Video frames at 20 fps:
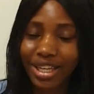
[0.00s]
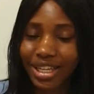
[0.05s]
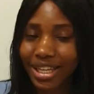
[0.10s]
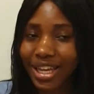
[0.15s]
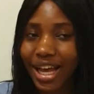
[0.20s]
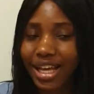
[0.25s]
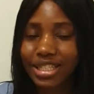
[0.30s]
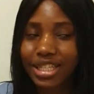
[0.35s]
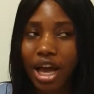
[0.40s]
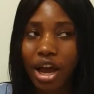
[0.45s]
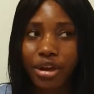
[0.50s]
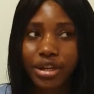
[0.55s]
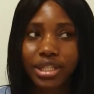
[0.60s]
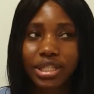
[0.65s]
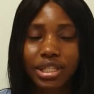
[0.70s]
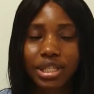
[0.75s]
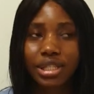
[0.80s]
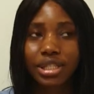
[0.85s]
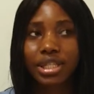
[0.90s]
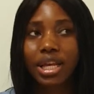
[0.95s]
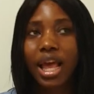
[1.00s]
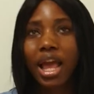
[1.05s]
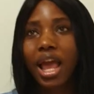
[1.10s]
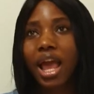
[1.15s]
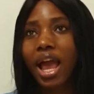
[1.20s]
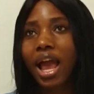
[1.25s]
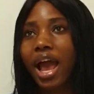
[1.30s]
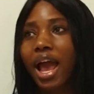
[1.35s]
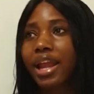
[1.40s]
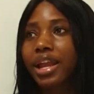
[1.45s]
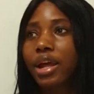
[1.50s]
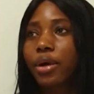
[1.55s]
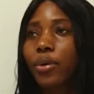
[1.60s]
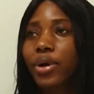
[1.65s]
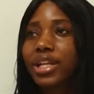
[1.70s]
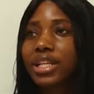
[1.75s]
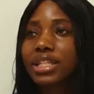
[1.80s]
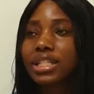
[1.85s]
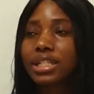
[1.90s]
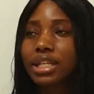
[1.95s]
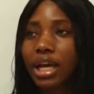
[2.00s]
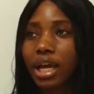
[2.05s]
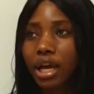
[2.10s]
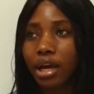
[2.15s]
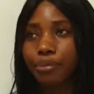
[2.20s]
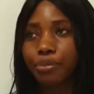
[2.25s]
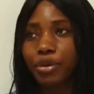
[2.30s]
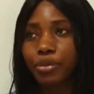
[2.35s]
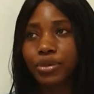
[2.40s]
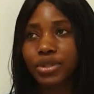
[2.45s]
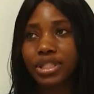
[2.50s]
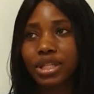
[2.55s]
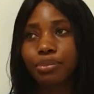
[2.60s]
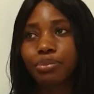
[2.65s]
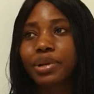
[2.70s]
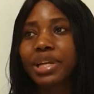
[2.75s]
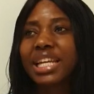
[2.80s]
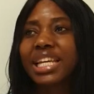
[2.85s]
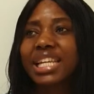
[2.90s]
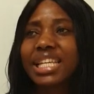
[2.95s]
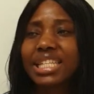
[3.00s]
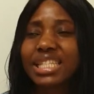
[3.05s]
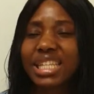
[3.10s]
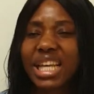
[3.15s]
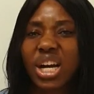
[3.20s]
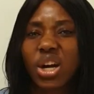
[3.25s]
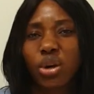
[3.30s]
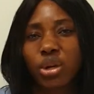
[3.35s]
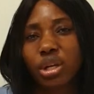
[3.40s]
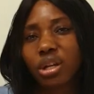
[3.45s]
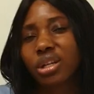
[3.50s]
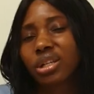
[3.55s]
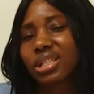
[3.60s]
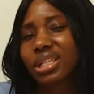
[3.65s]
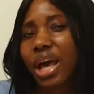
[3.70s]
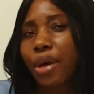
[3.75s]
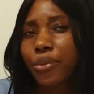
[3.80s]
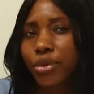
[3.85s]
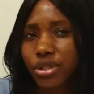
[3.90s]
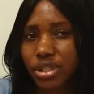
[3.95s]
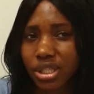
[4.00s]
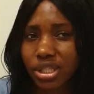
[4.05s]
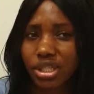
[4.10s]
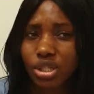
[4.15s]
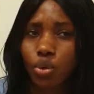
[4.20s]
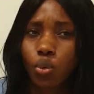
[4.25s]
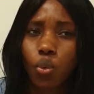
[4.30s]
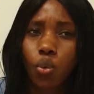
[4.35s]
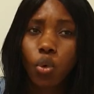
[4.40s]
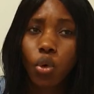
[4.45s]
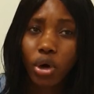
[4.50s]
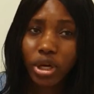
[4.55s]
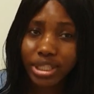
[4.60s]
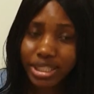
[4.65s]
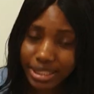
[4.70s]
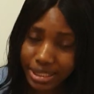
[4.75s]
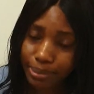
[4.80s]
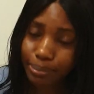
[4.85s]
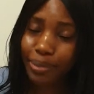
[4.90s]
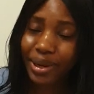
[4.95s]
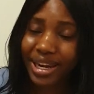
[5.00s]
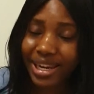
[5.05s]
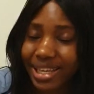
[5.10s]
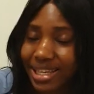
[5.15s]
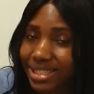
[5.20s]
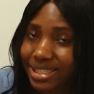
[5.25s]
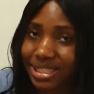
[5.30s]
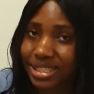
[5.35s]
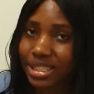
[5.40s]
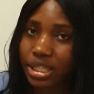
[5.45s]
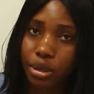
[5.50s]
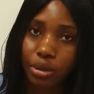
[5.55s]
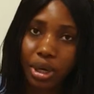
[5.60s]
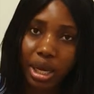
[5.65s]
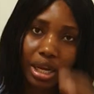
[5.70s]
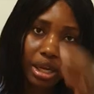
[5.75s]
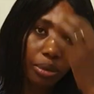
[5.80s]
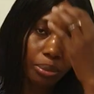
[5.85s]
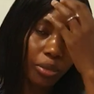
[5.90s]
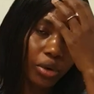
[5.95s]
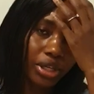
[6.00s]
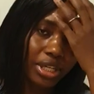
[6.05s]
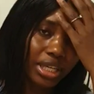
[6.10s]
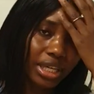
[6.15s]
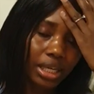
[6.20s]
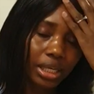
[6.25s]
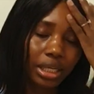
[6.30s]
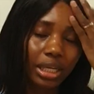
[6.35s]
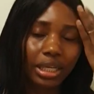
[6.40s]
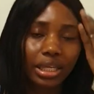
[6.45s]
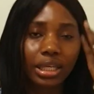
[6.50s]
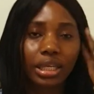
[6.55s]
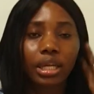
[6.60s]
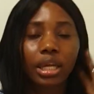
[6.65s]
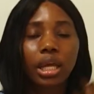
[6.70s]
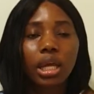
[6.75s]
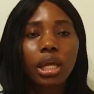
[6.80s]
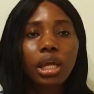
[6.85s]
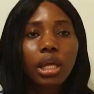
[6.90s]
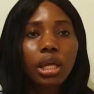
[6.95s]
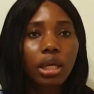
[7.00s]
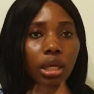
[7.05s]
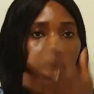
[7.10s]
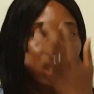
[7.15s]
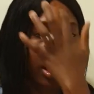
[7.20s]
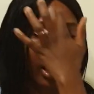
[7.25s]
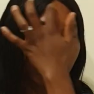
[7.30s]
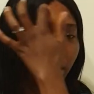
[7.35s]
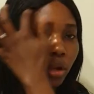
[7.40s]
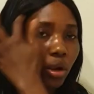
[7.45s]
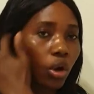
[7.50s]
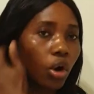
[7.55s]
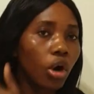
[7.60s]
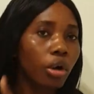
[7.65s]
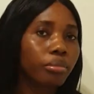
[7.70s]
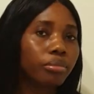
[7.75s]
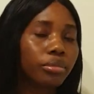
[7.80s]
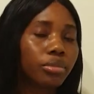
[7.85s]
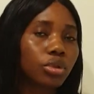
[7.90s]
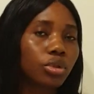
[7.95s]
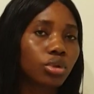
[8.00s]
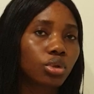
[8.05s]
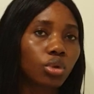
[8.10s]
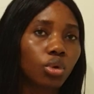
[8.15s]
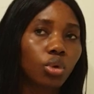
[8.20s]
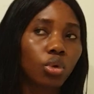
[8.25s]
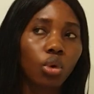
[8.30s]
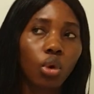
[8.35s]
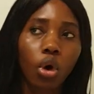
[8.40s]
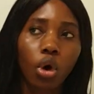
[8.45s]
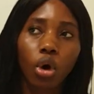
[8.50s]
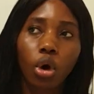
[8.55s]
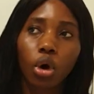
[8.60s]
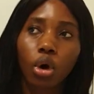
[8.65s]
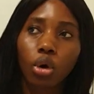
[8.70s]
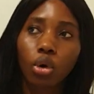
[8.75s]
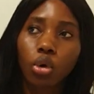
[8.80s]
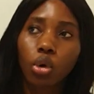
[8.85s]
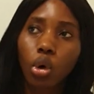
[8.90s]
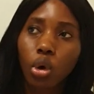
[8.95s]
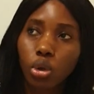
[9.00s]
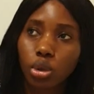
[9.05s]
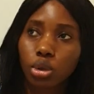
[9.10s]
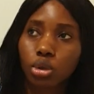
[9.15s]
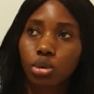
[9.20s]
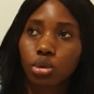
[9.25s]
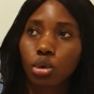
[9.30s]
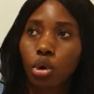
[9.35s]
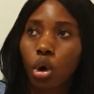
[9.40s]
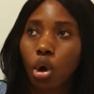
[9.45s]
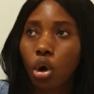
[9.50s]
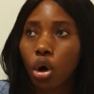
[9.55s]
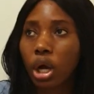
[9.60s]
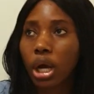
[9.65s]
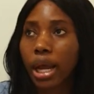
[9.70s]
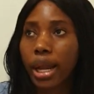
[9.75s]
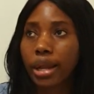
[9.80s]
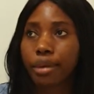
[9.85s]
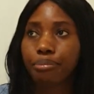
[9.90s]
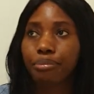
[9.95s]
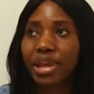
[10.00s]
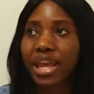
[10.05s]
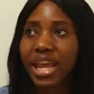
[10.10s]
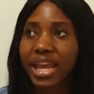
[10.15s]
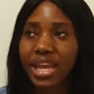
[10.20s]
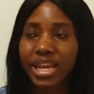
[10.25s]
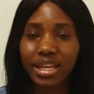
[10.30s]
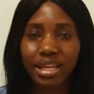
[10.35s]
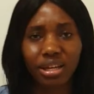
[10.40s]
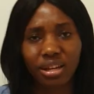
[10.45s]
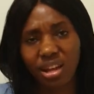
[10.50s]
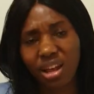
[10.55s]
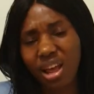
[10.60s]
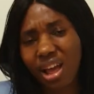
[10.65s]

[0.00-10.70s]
that's how it is. And then when people say, please, North Cyprus is the worst place so anybody can come to or go to or can be in,